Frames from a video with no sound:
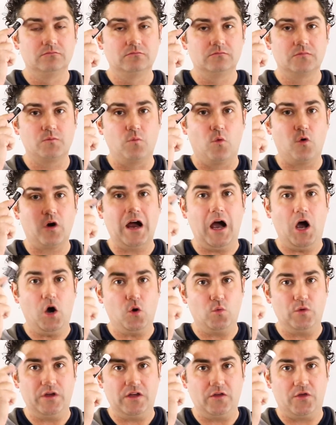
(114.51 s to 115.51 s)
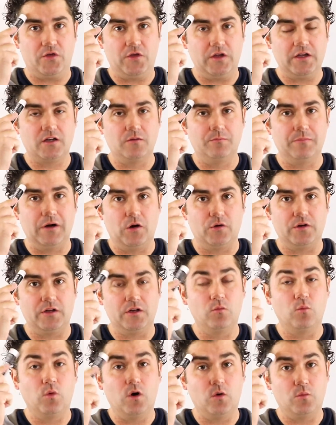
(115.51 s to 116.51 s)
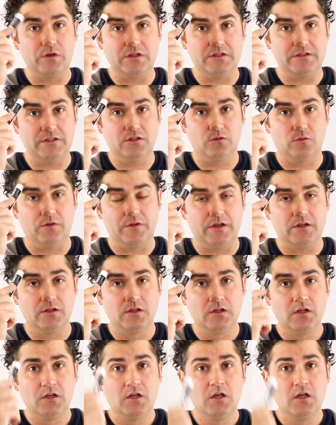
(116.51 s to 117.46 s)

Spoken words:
It's more how we think about it and what we deal with it.